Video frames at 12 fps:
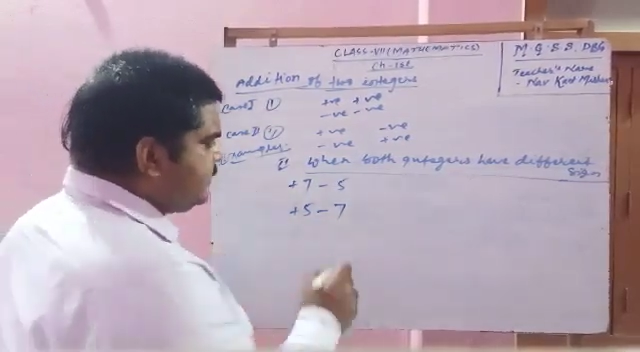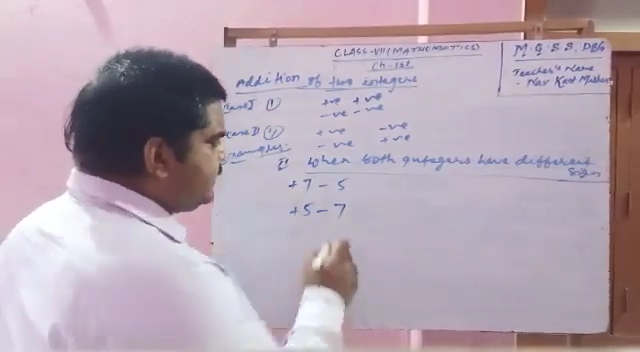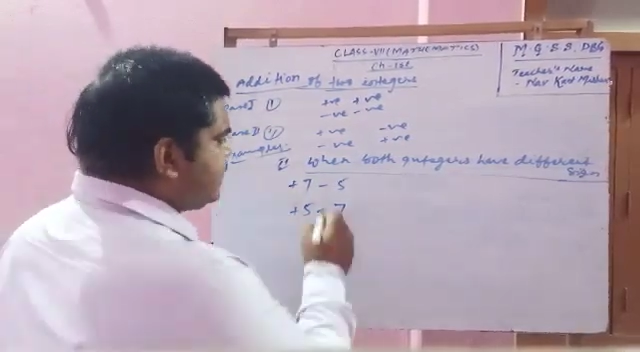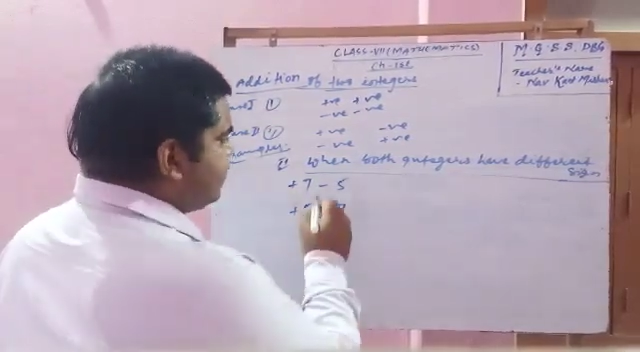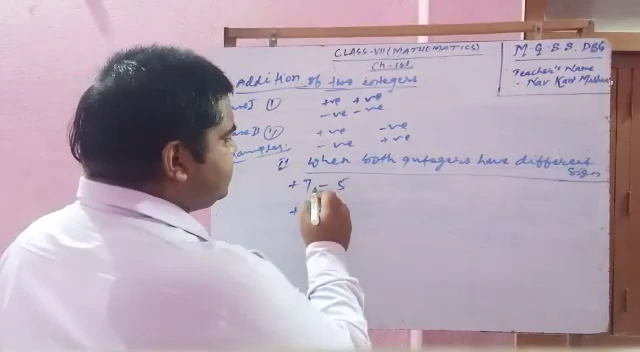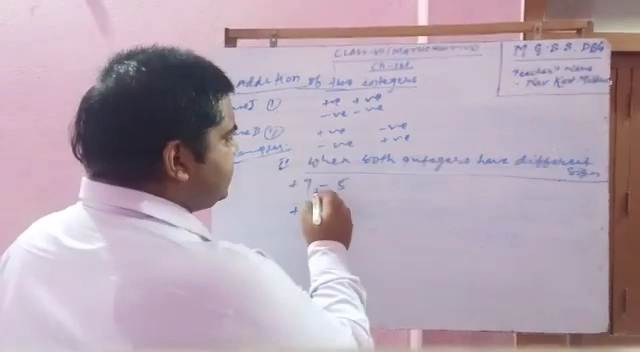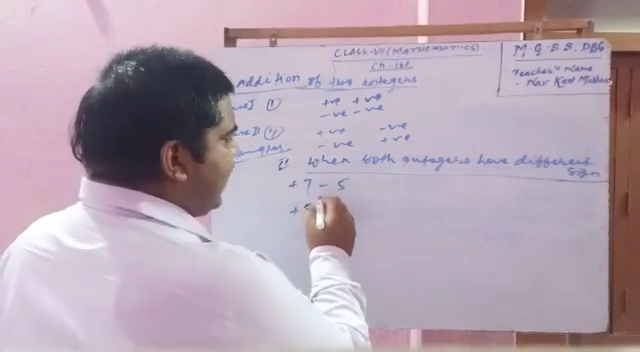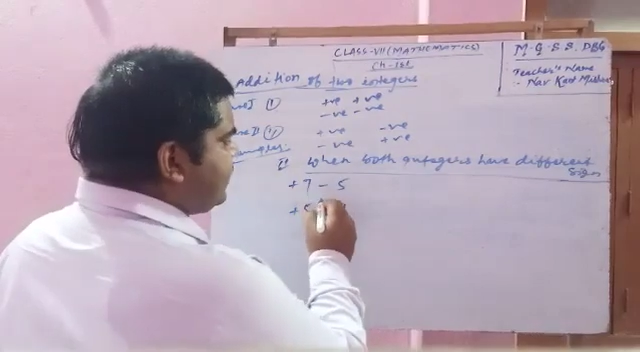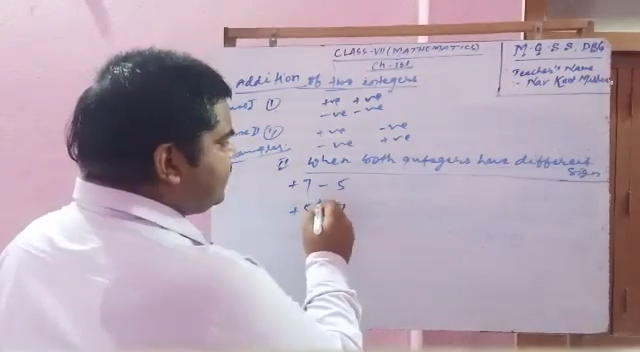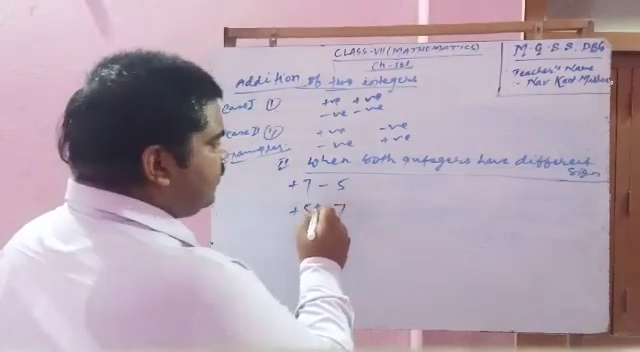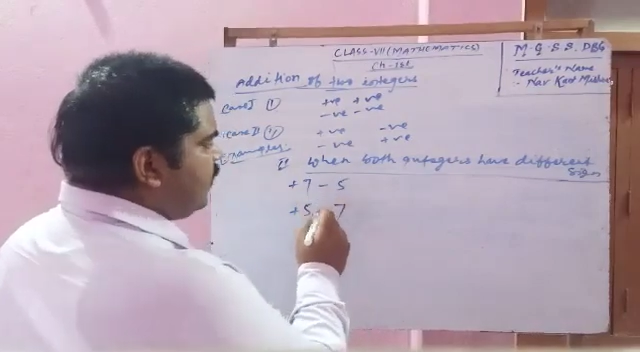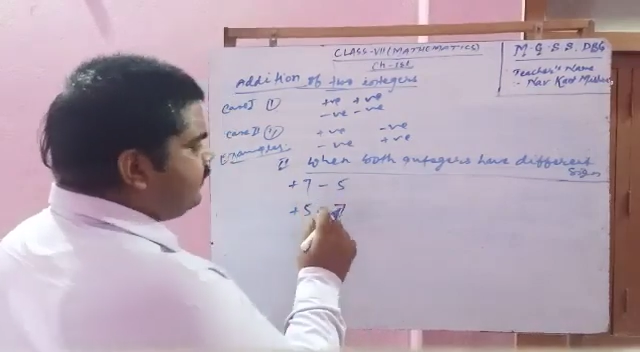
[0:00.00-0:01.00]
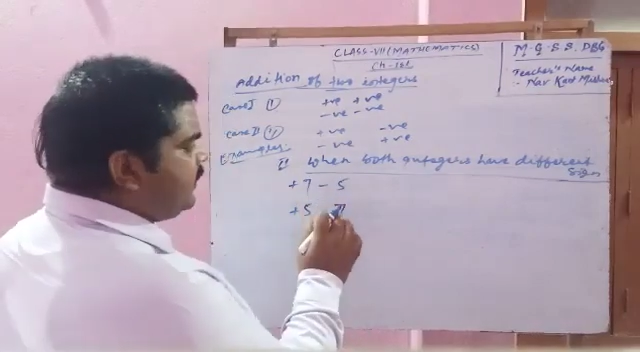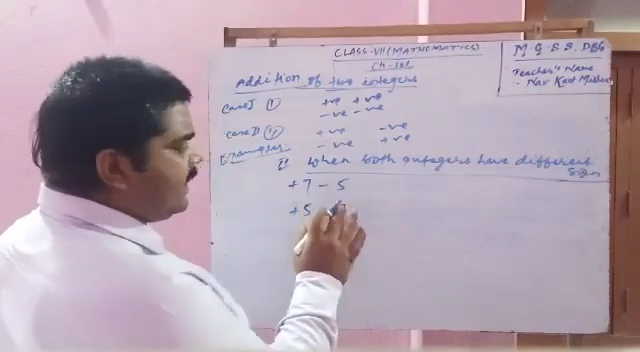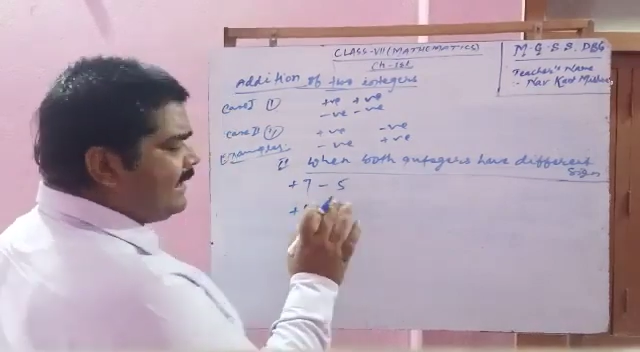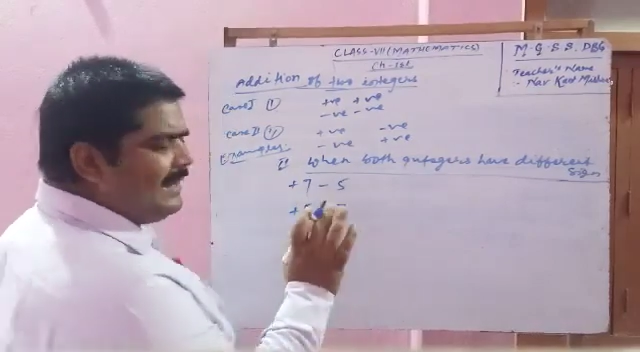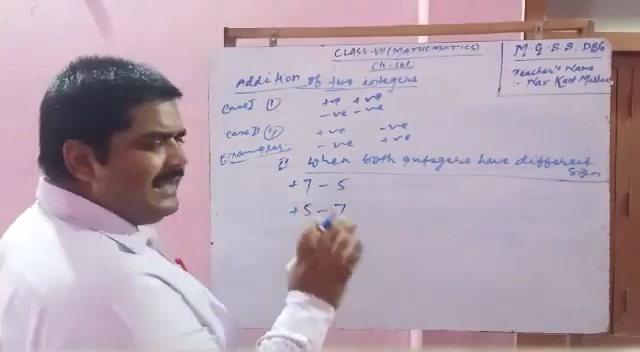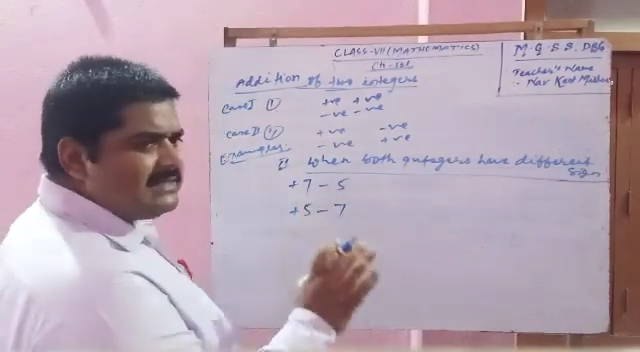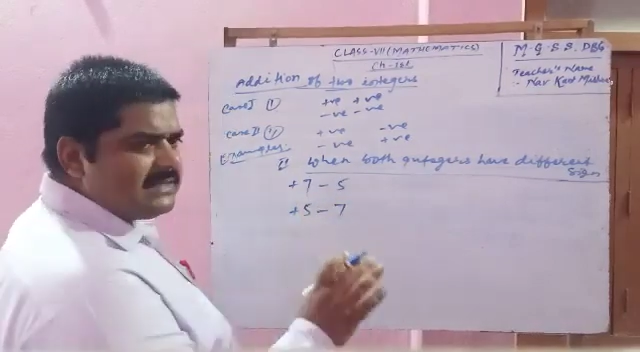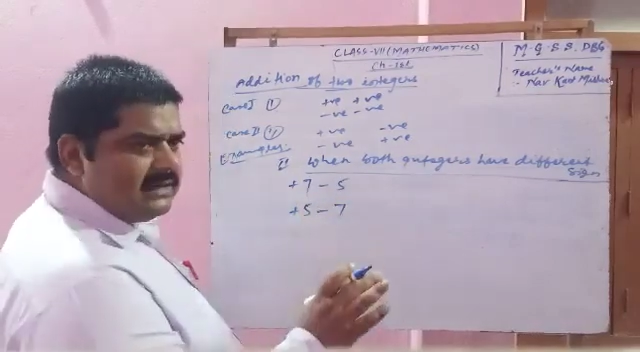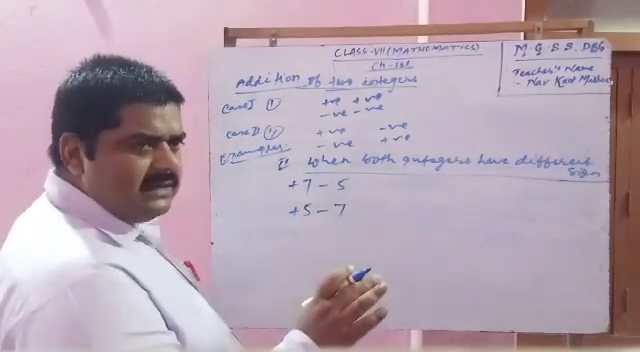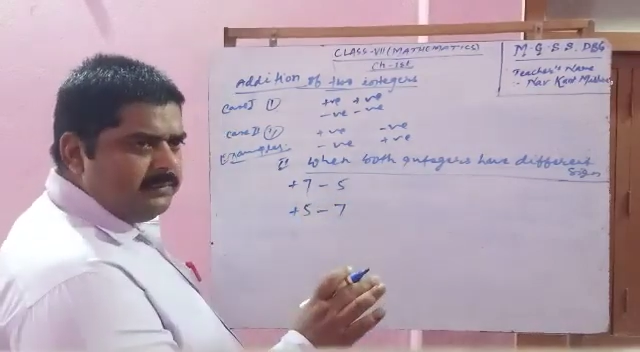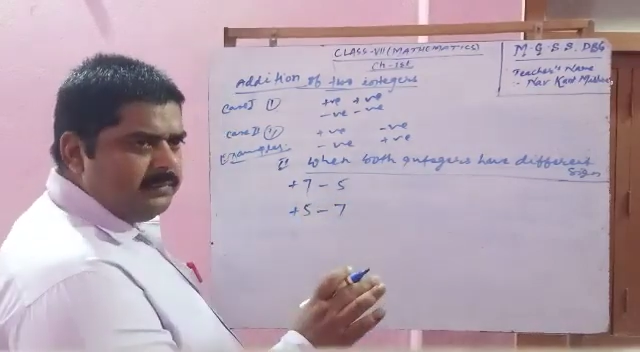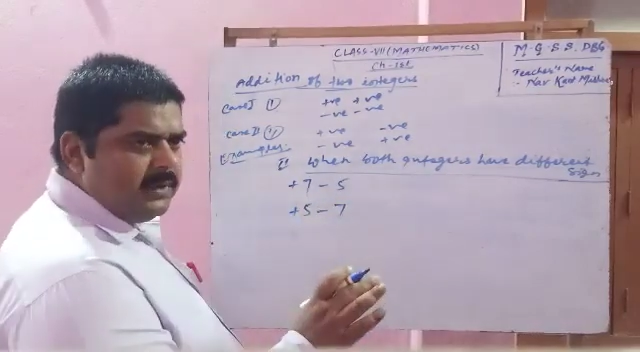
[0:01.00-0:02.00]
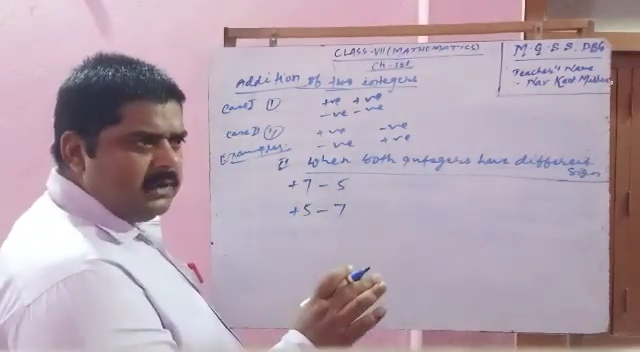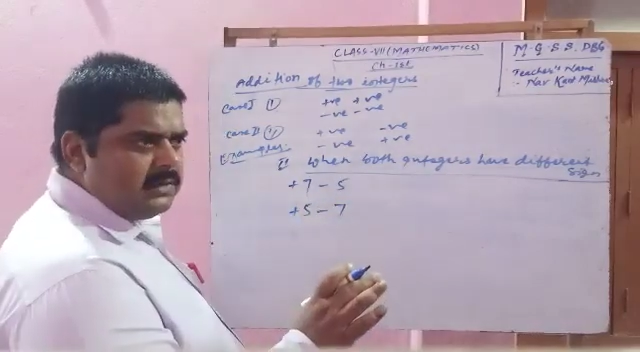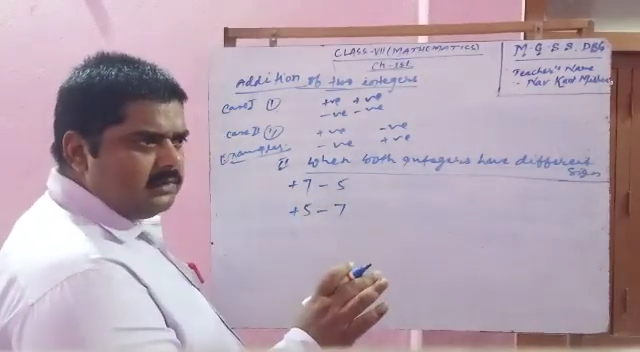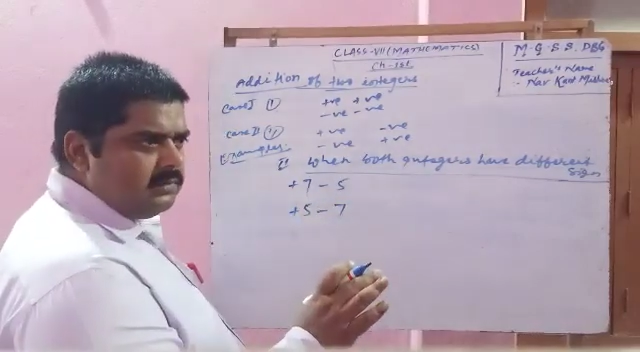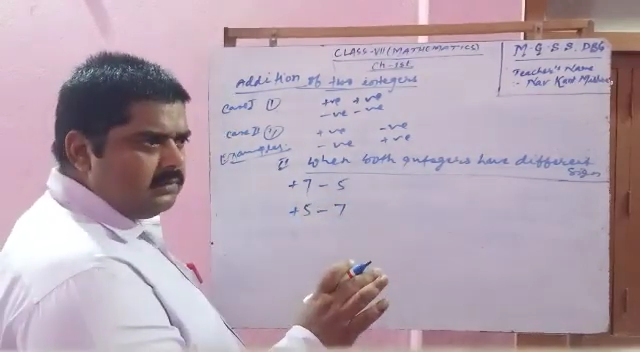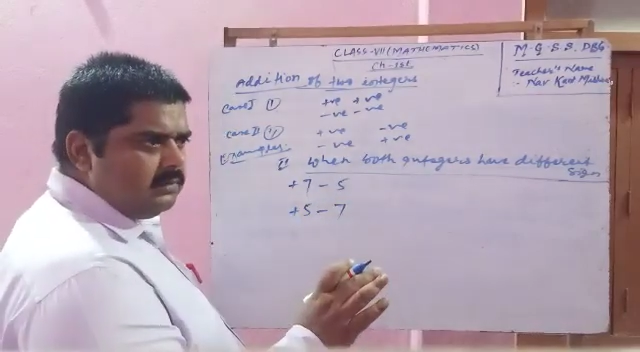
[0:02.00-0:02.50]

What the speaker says: subtract from the greater number